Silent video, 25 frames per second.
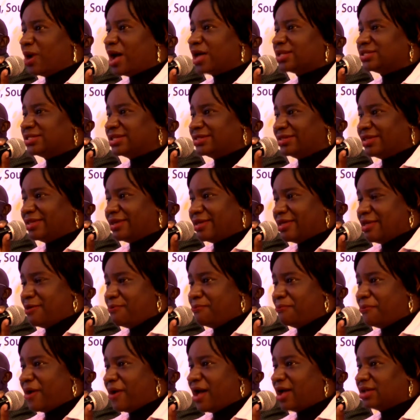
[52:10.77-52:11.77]
count.
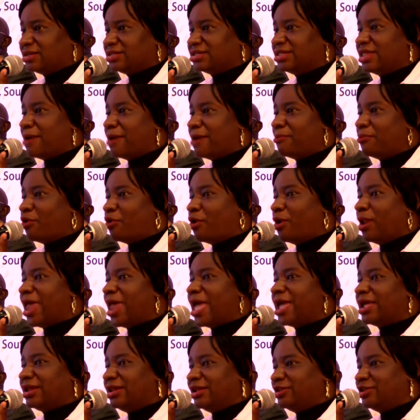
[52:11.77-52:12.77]

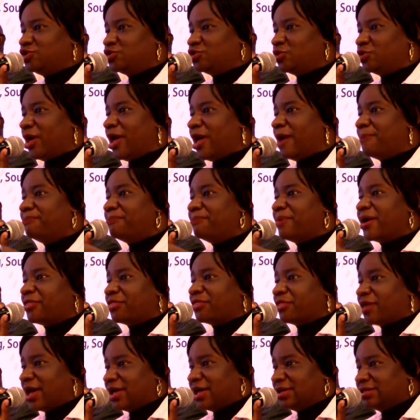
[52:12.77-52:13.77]
Basically,
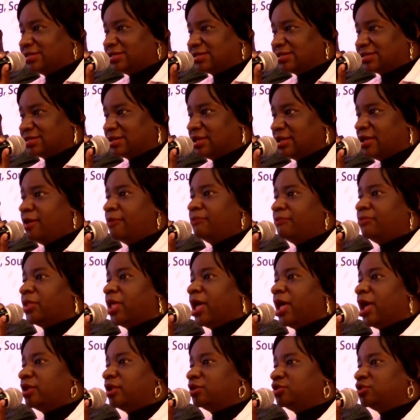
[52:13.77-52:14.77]
that's an
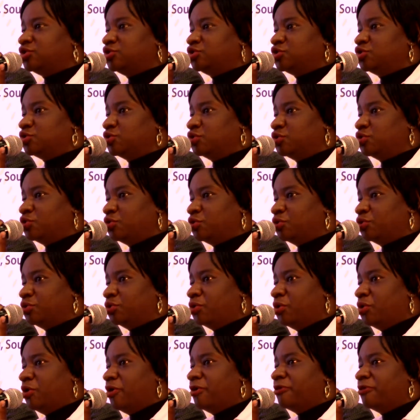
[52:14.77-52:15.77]
account that you keep
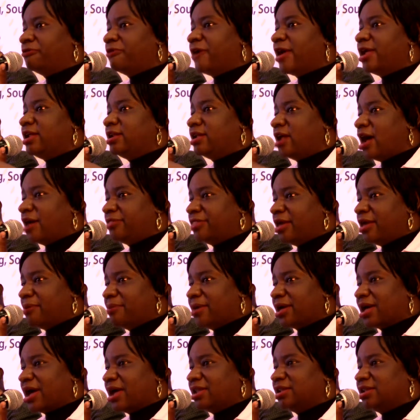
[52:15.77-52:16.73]
opening every time.